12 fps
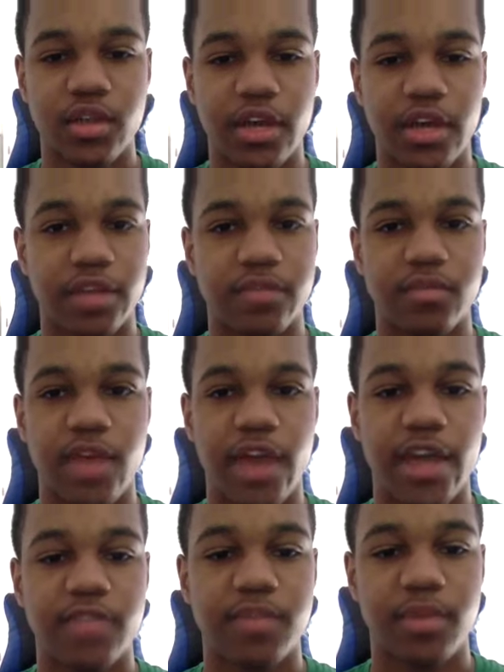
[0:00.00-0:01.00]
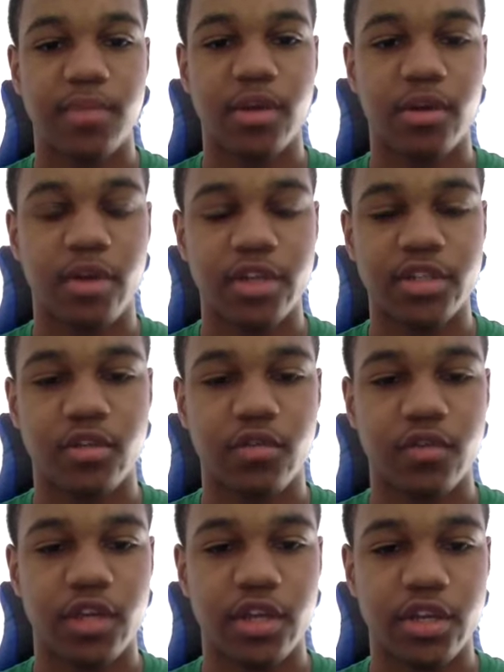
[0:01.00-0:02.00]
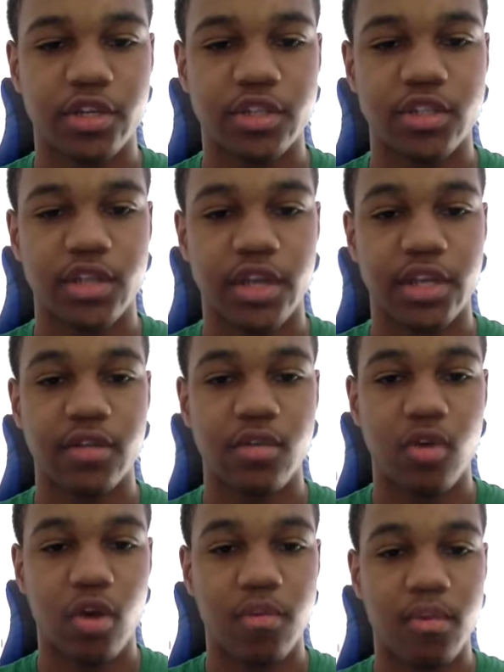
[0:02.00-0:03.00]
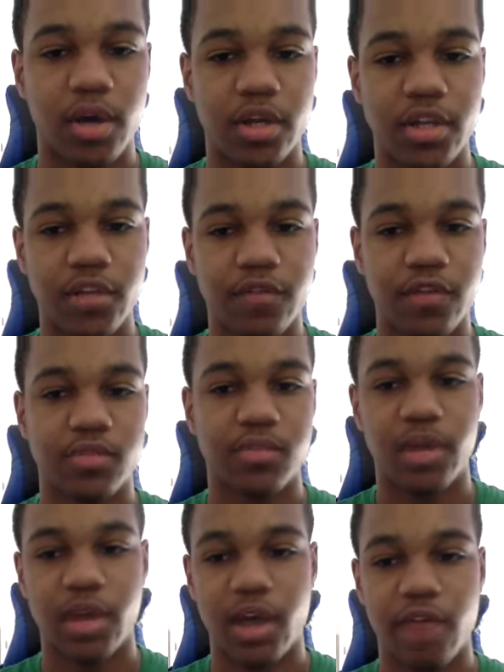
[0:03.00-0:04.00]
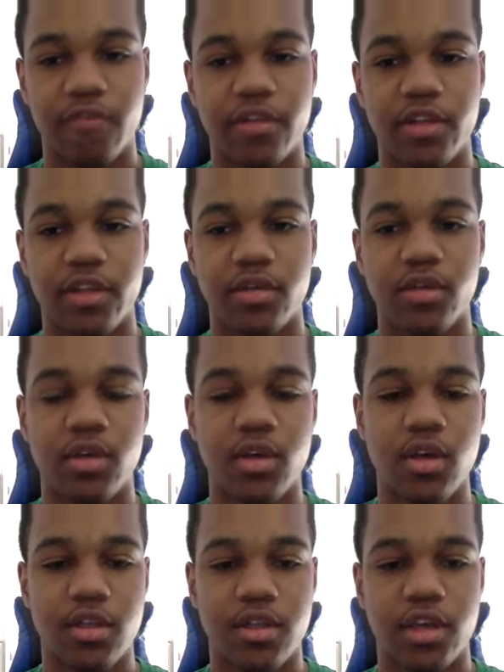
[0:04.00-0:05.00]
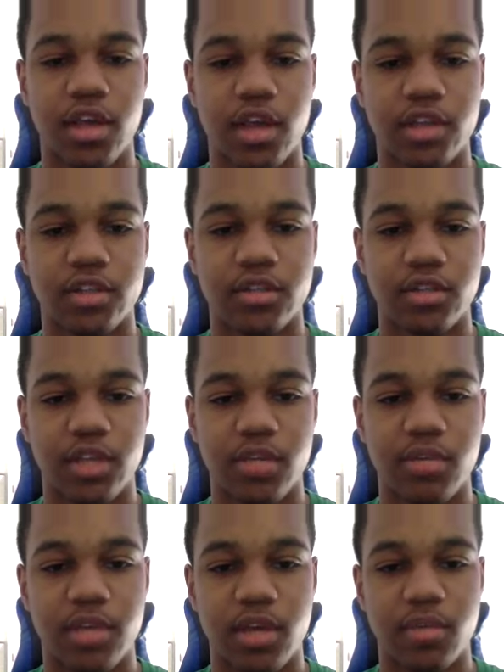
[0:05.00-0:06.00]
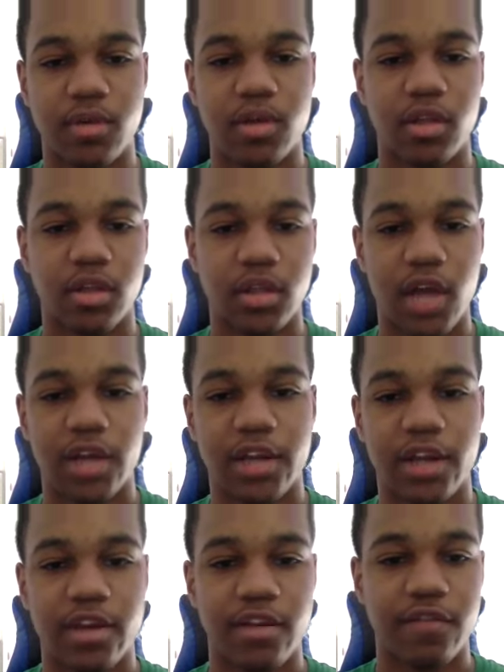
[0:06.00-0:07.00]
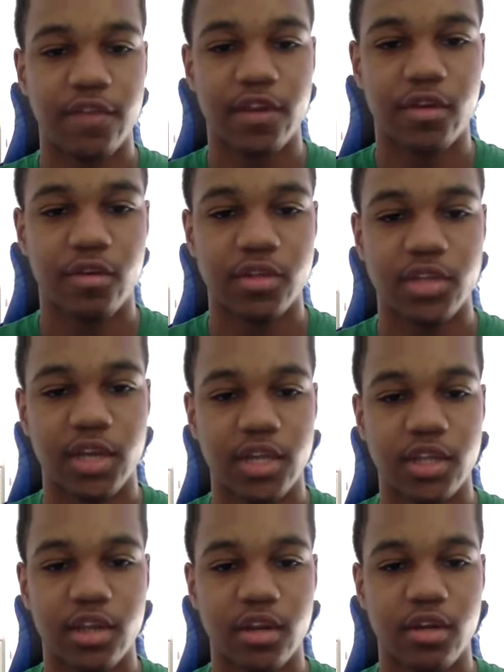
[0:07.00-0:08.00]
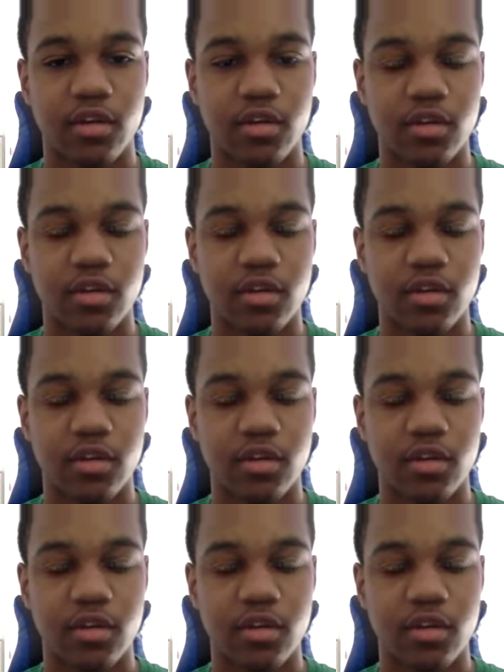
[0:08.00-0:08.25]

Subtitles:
it has been progressing over the years, is like on ball defense, but I really think I need to become a lockdown defender once I get there.